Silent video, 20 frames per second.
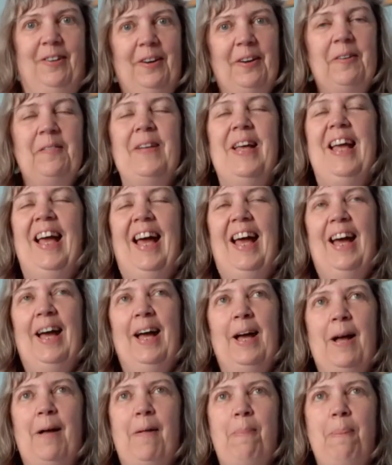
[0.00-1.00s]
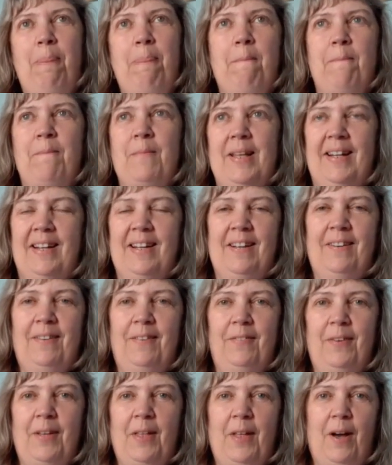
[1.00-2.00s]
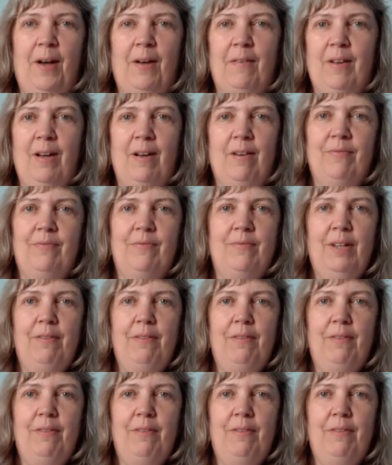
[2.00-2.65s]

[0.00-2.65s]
know. I've